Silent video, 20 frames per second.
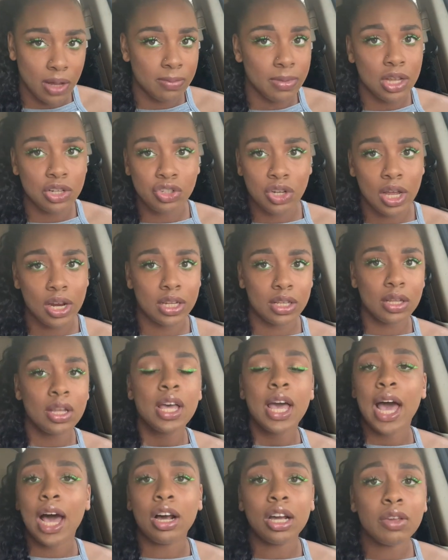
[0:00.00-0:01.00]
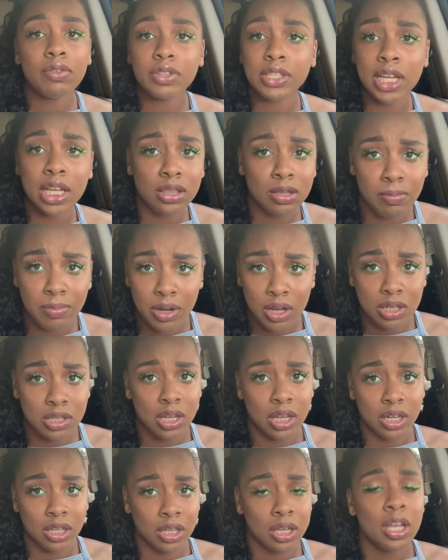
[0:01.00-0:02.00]
I don't even take the bus,
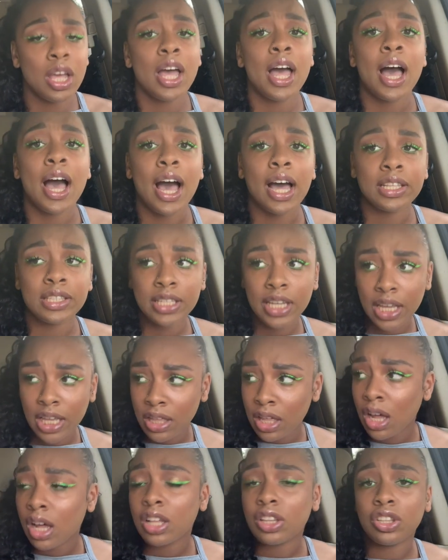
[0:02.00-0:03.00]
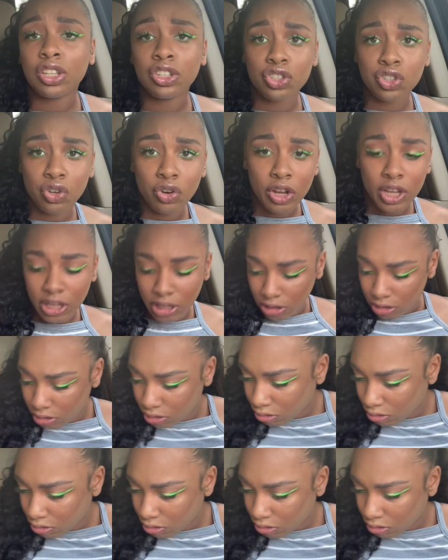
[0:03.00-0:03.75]
honey. I take the train.